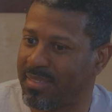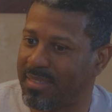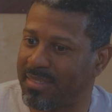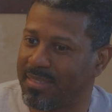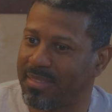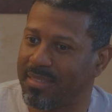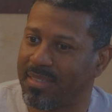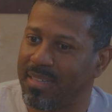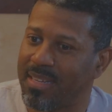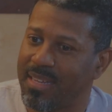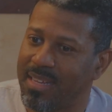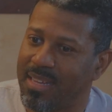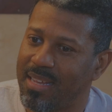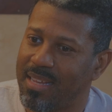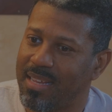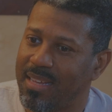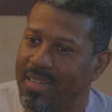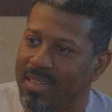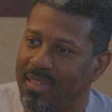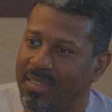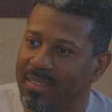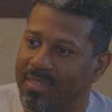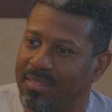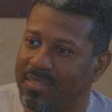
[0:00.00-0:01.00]
It's
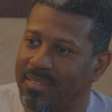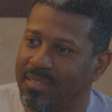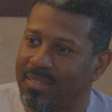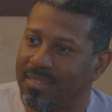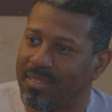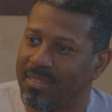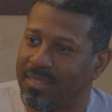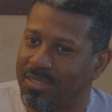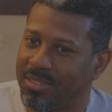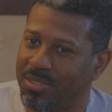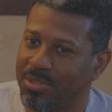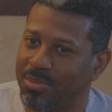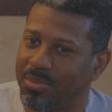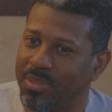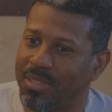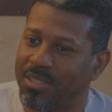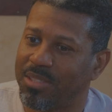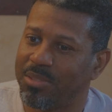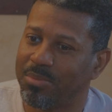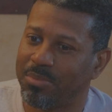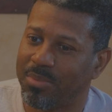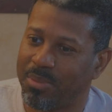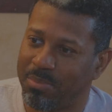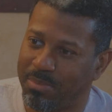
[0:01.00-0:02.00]
the
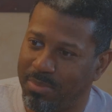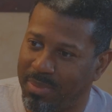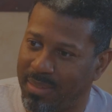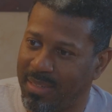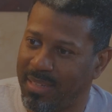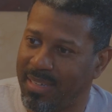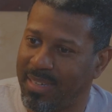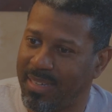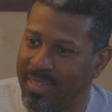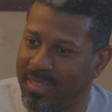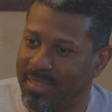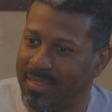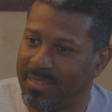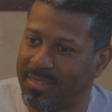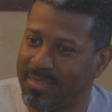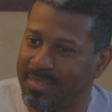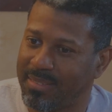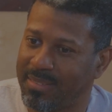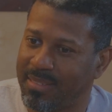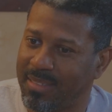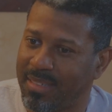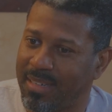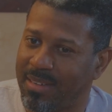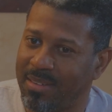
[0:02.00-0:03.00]
situation with blend,
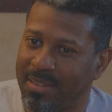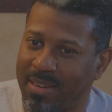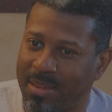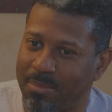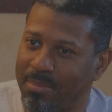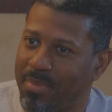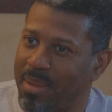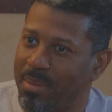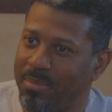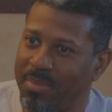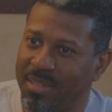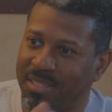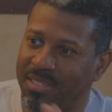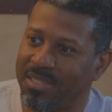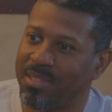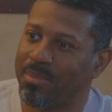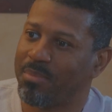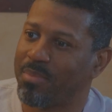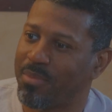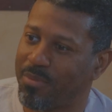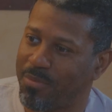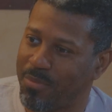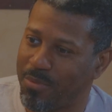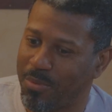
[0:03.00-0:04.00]
you know, and I may be
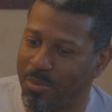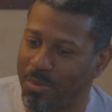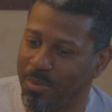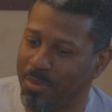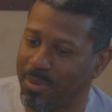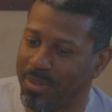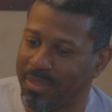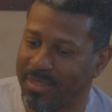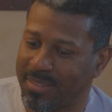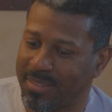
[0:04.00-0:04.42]
jumping forward.